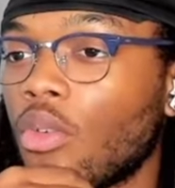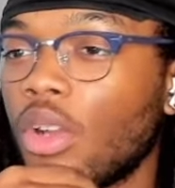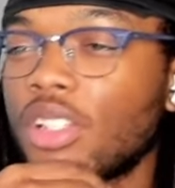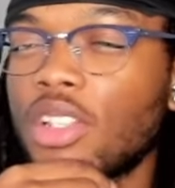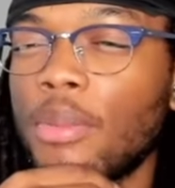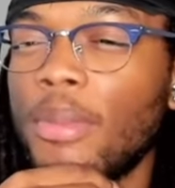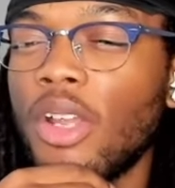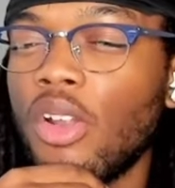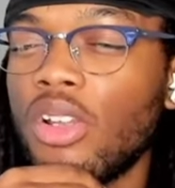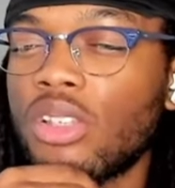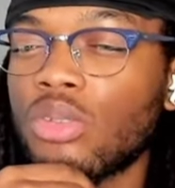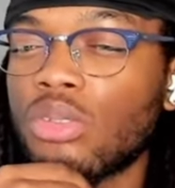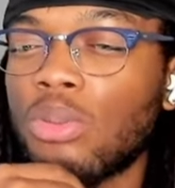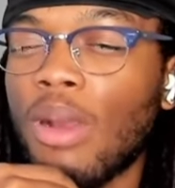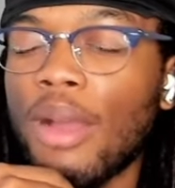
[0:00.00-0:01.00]
Rich Amiri
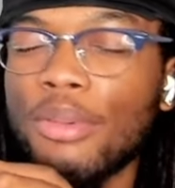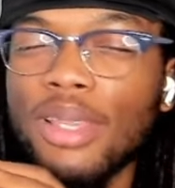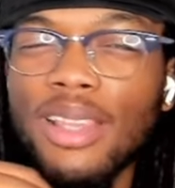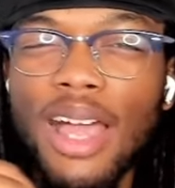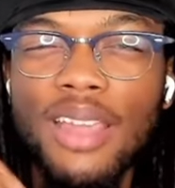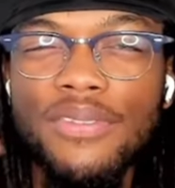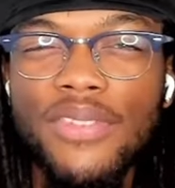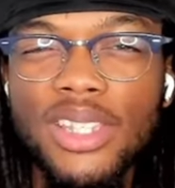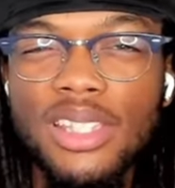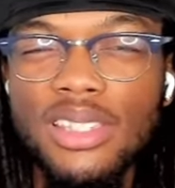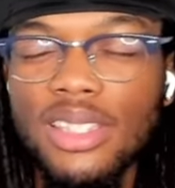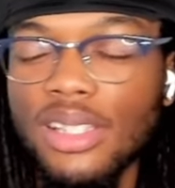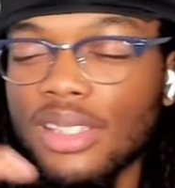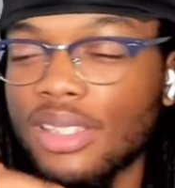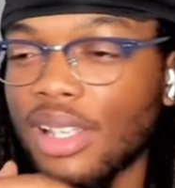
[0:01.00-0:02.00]
was probably like
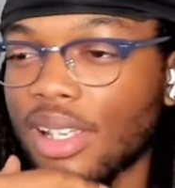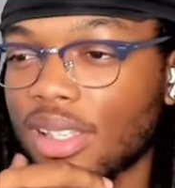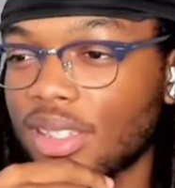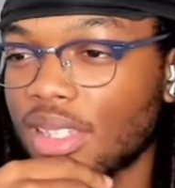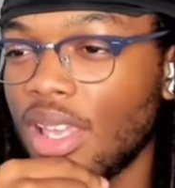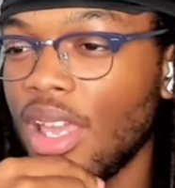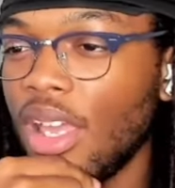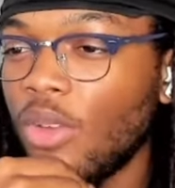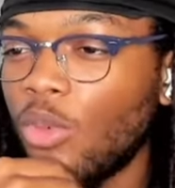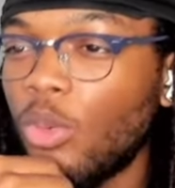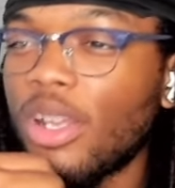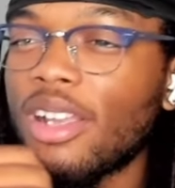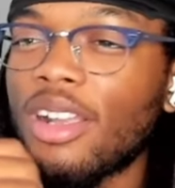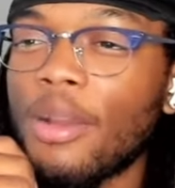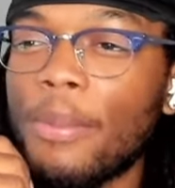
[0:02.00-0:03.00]
56 seconds.
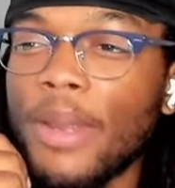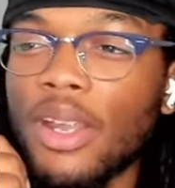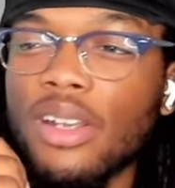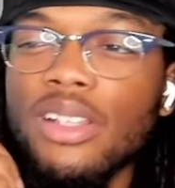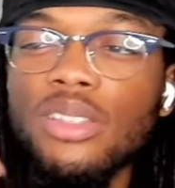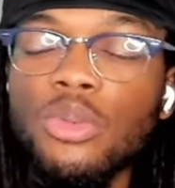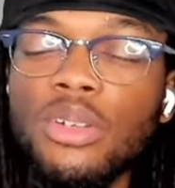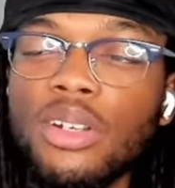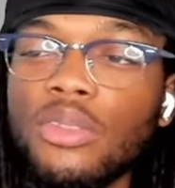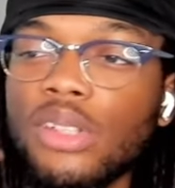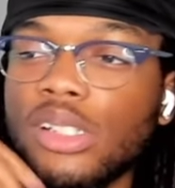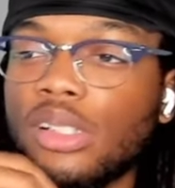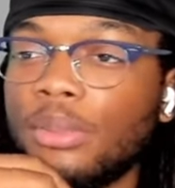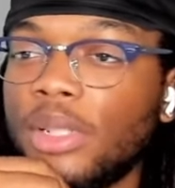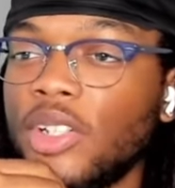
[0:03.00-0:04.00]
We could compare this one to
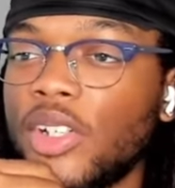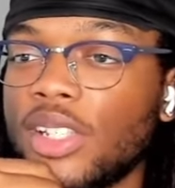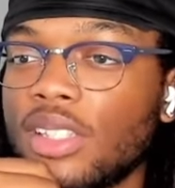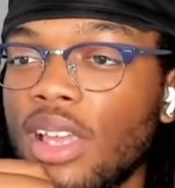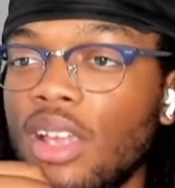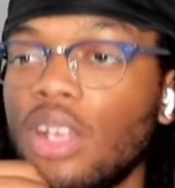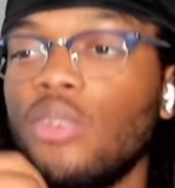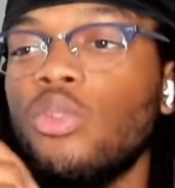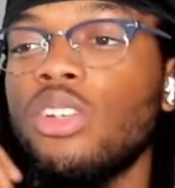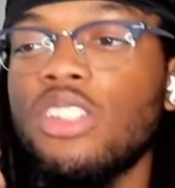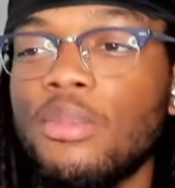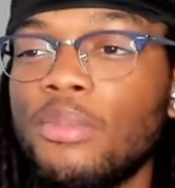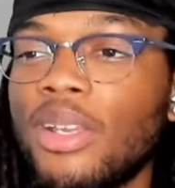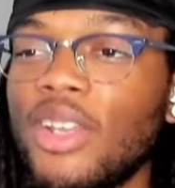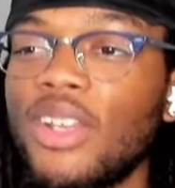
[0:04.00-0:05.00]
Rich Amiri. Rich
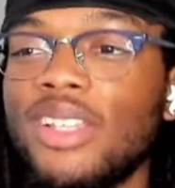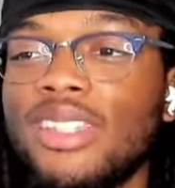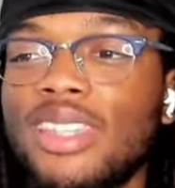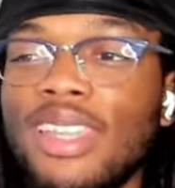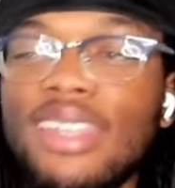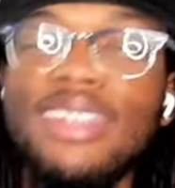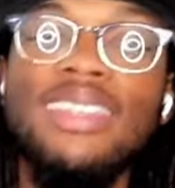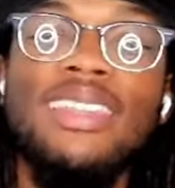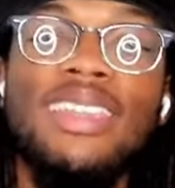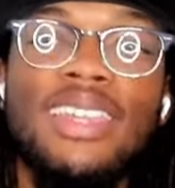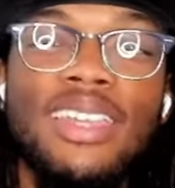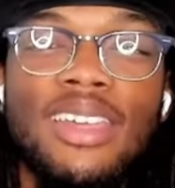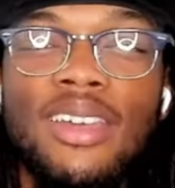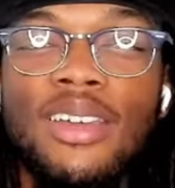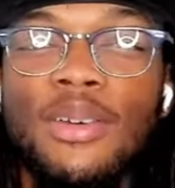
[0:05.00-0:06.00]
Amiri didn't
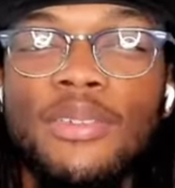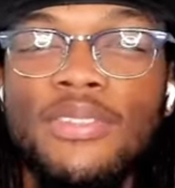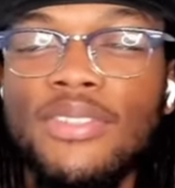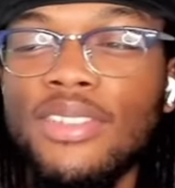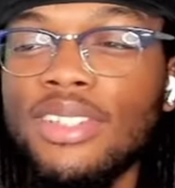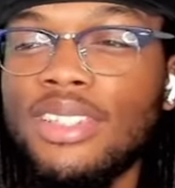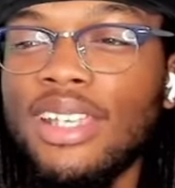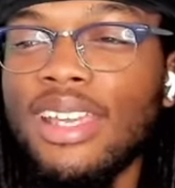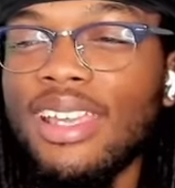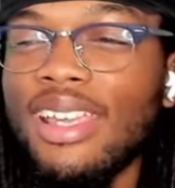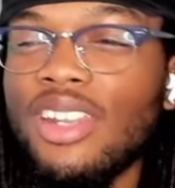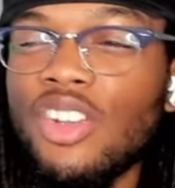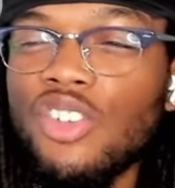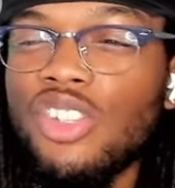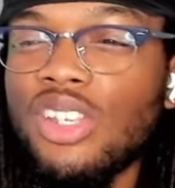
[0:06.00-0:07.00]
give the
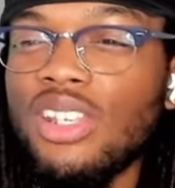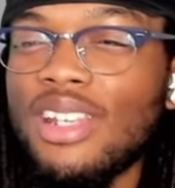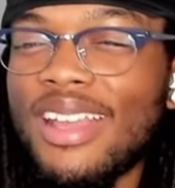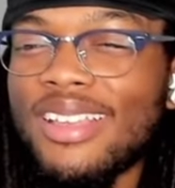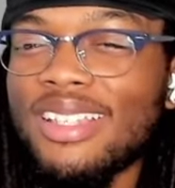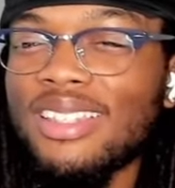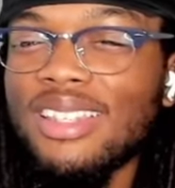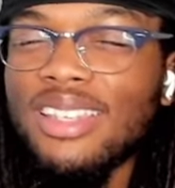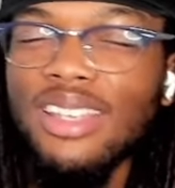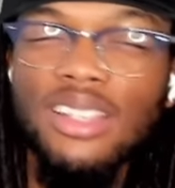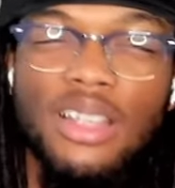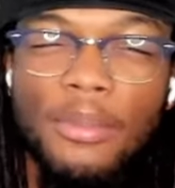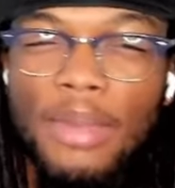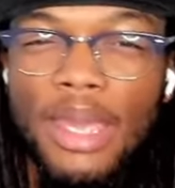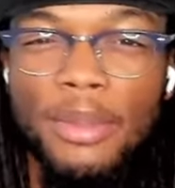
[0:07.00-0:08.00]
energy that
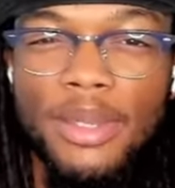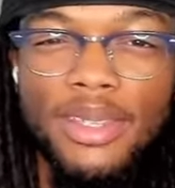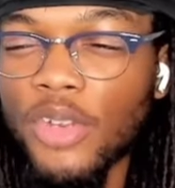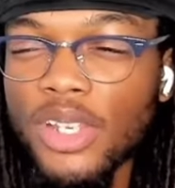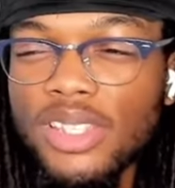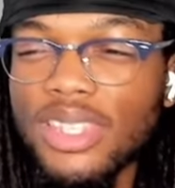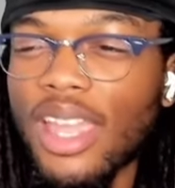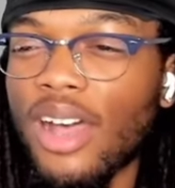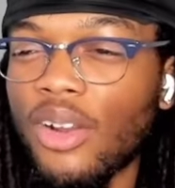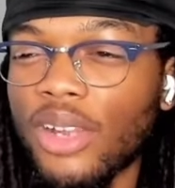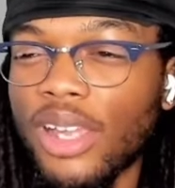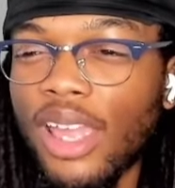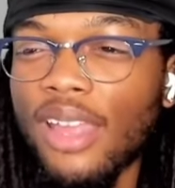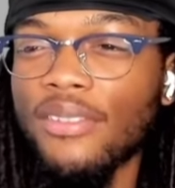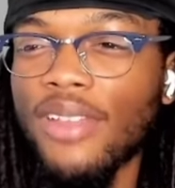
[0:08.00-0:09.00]
Skilla Baby freestyle
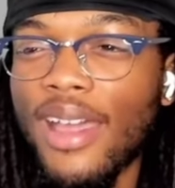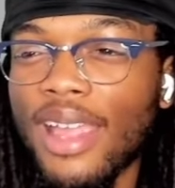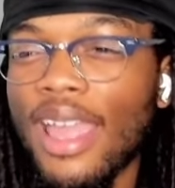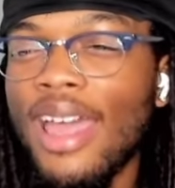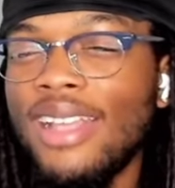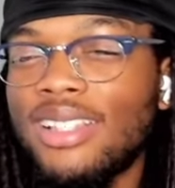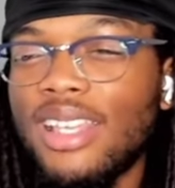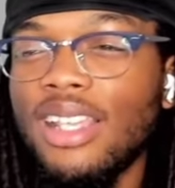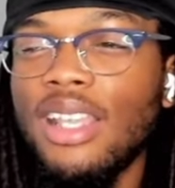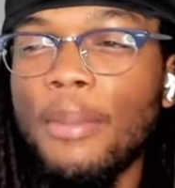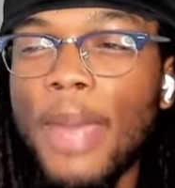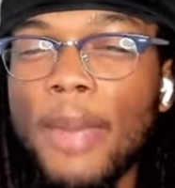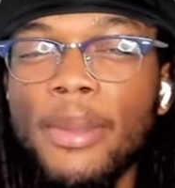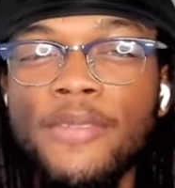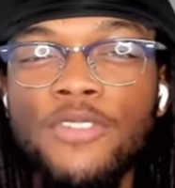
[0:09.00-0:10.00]
gave. Like Skilla
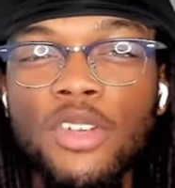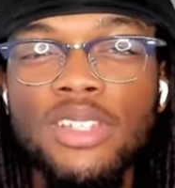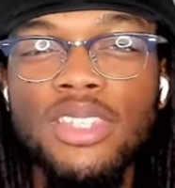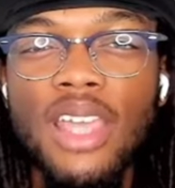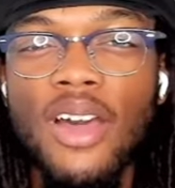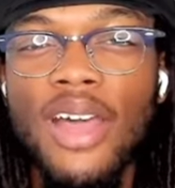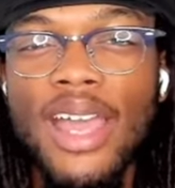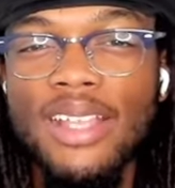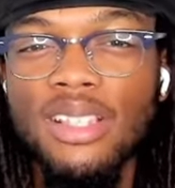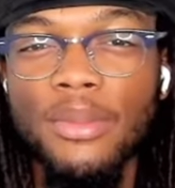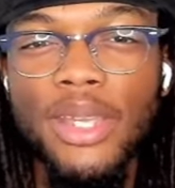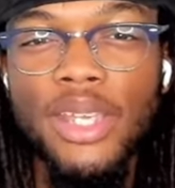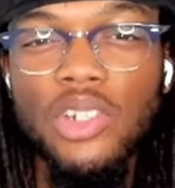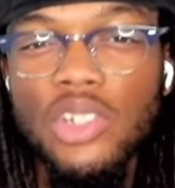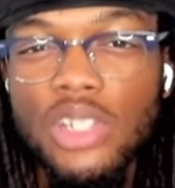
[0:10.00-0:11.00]
Baby freestyle has some
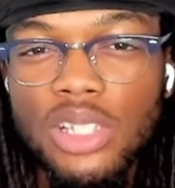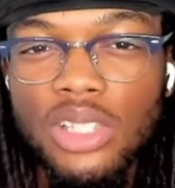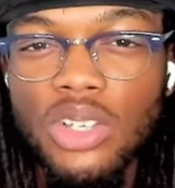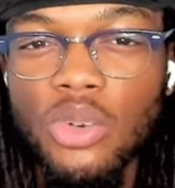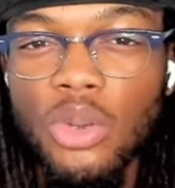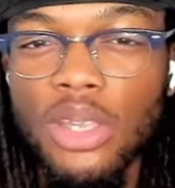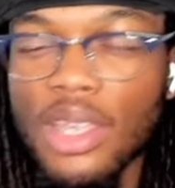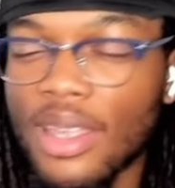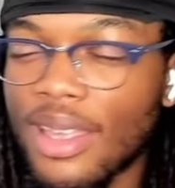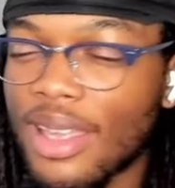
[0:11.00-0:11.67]
energy to it.